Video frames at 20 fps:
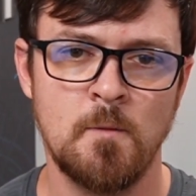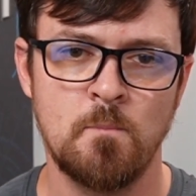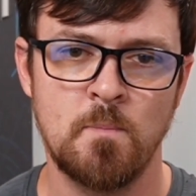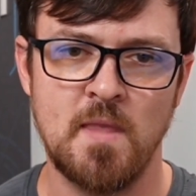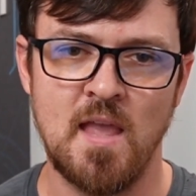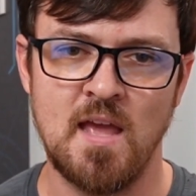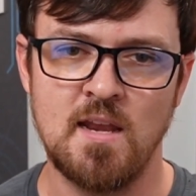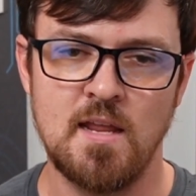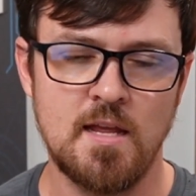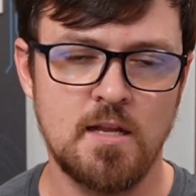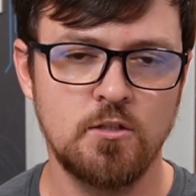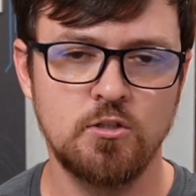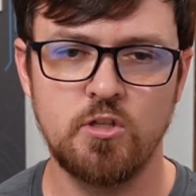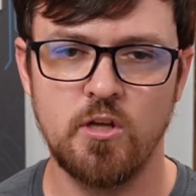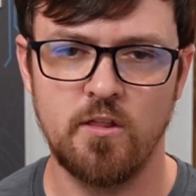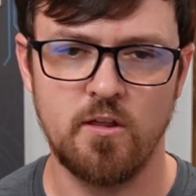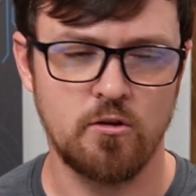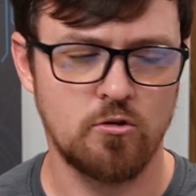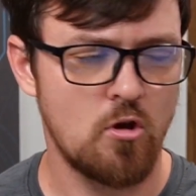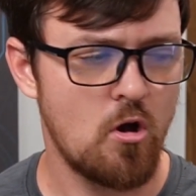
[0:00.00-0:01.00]
and into
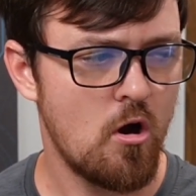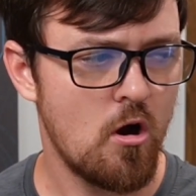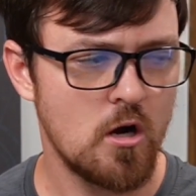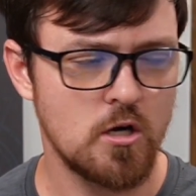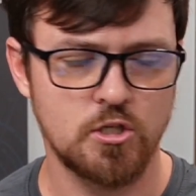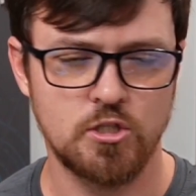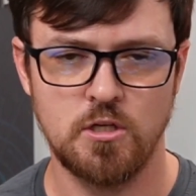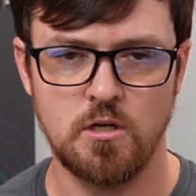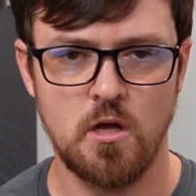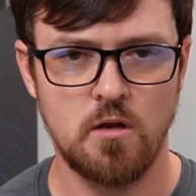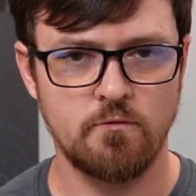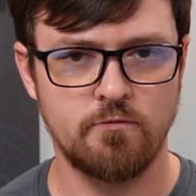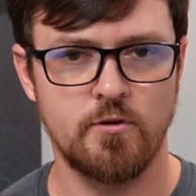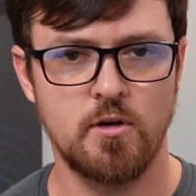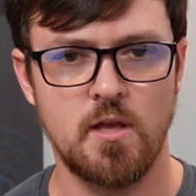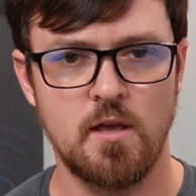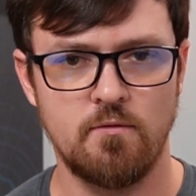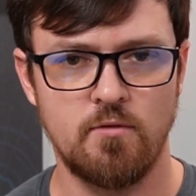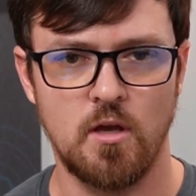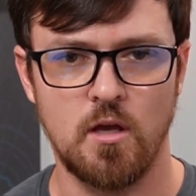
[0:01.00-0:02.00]
this harsh and
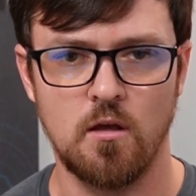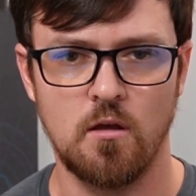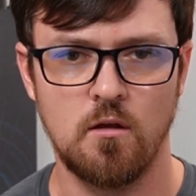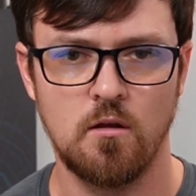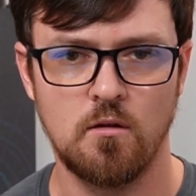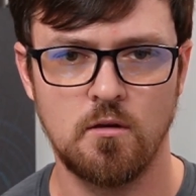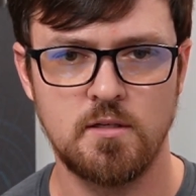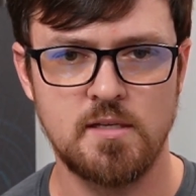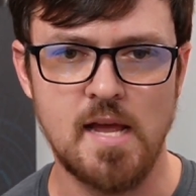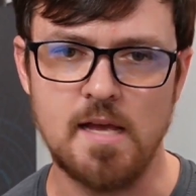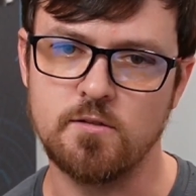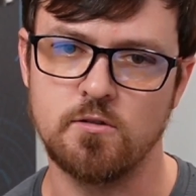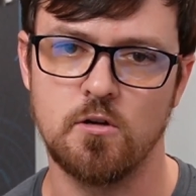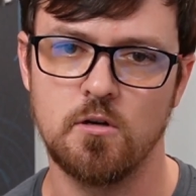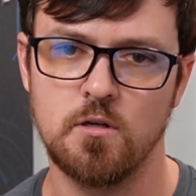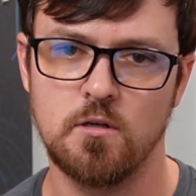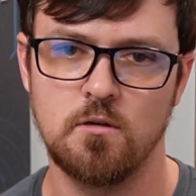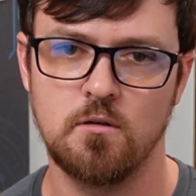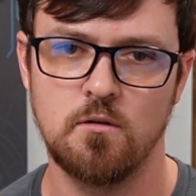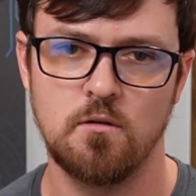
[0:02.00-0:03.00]
unforgiving desert.